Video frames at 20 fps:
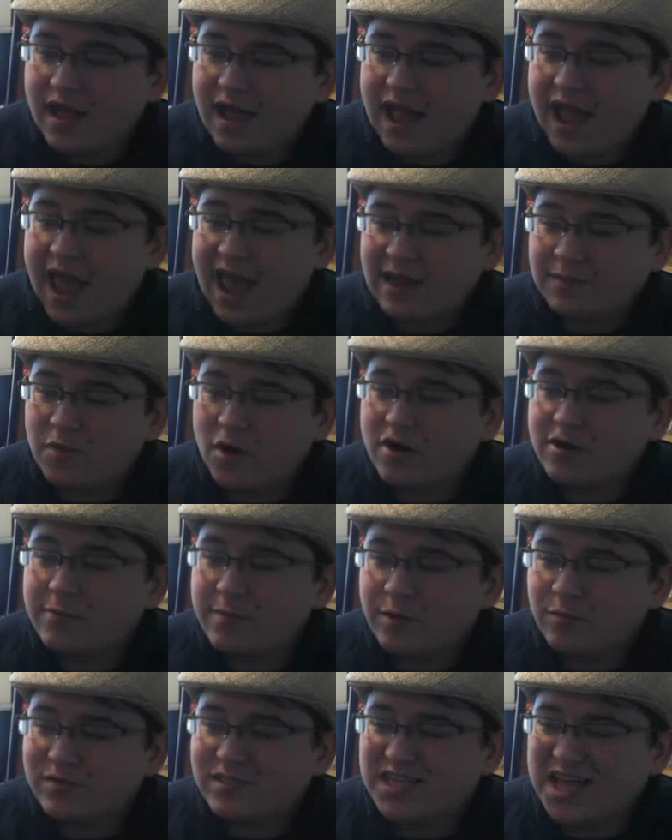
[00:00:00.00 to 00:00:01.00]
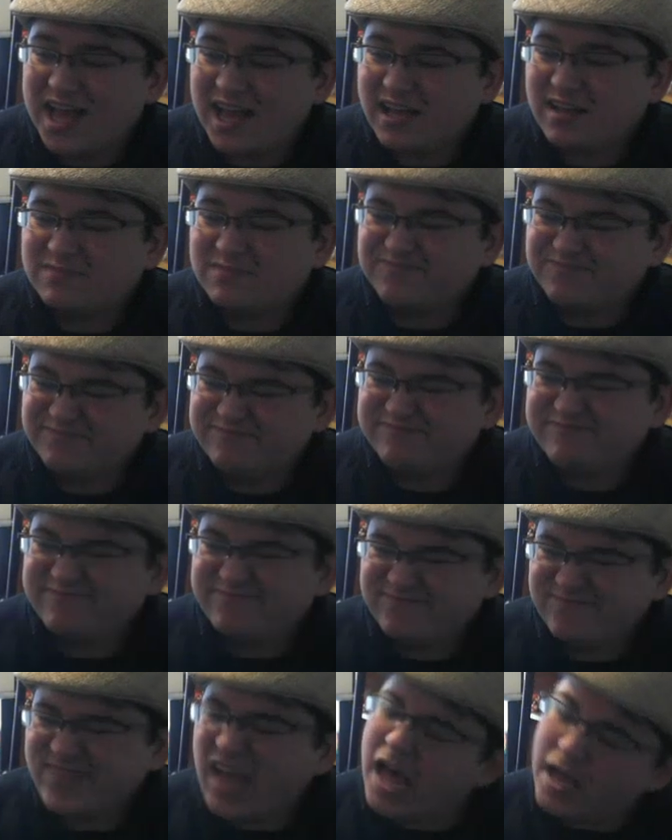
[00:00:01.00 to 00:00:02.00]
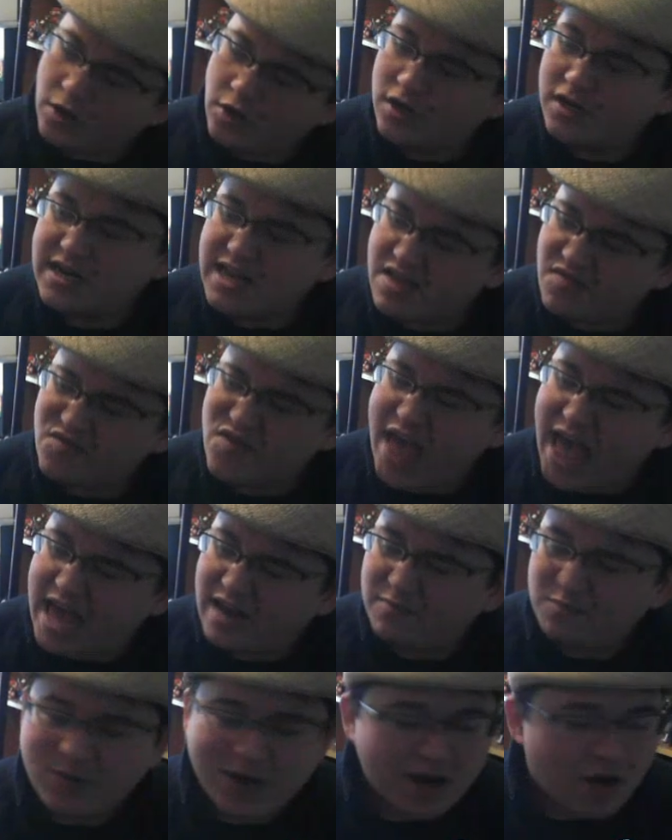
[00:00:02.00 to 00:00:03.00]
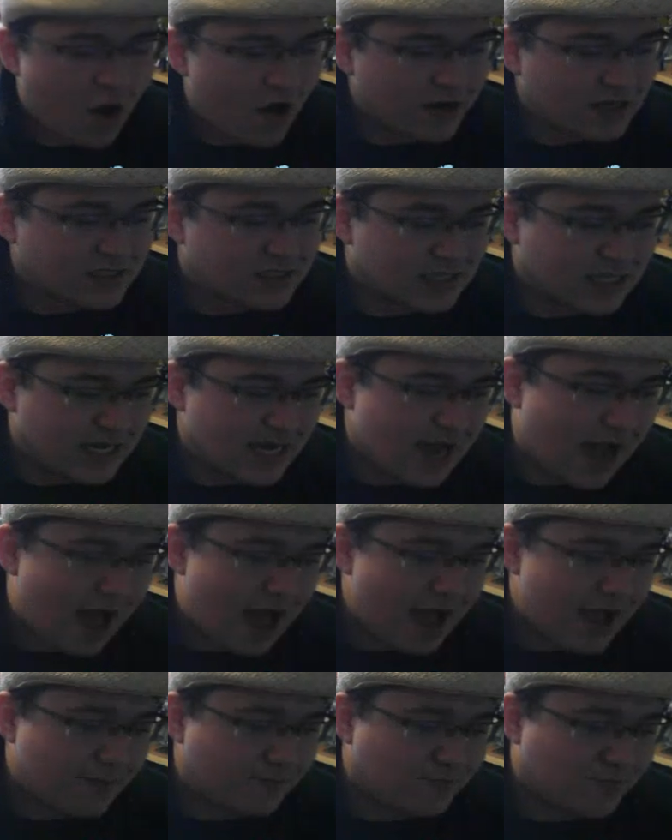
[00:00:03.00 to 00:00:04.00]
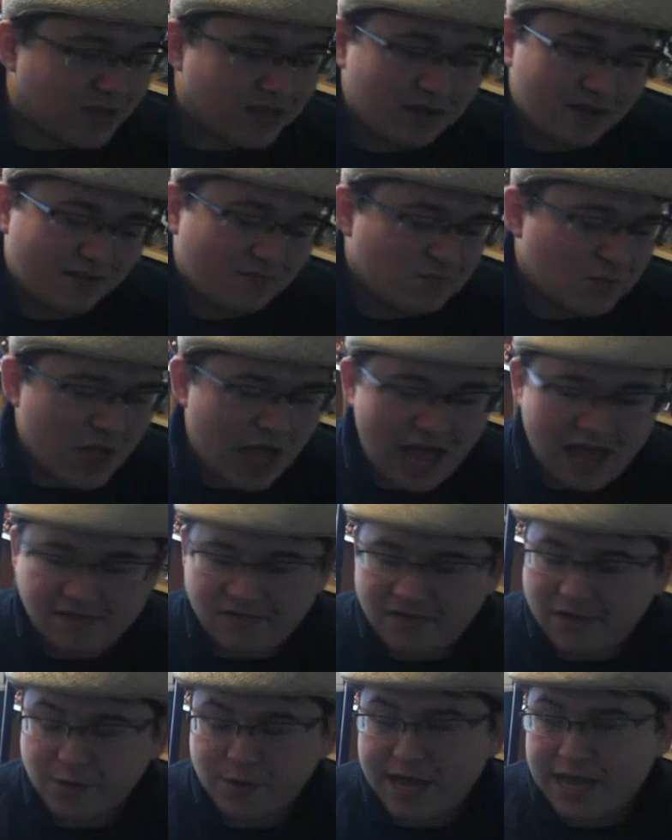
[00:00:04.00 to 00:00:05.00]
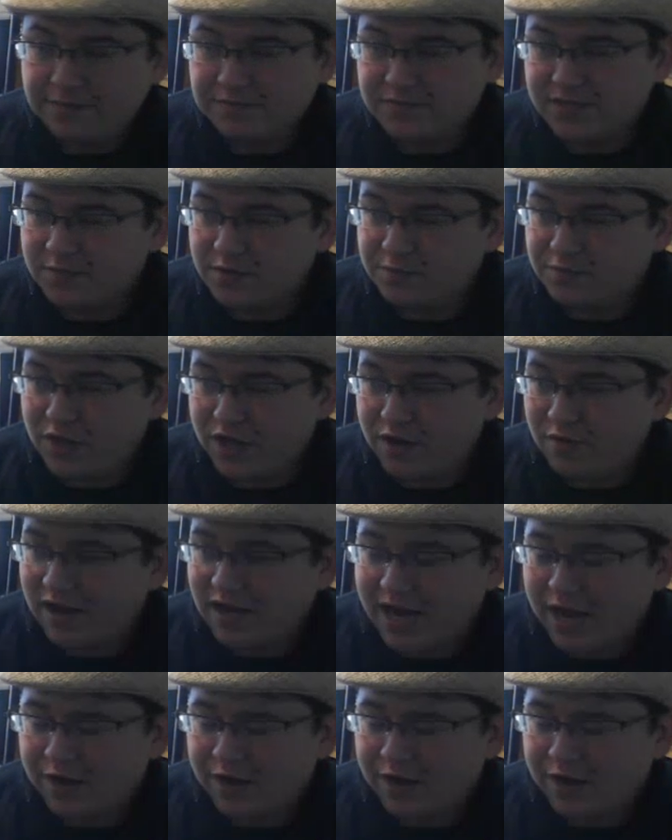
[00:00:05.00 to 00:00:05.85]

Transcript: and part of me was like, I could get that, but honestly, I'm I have other games I'm going to play right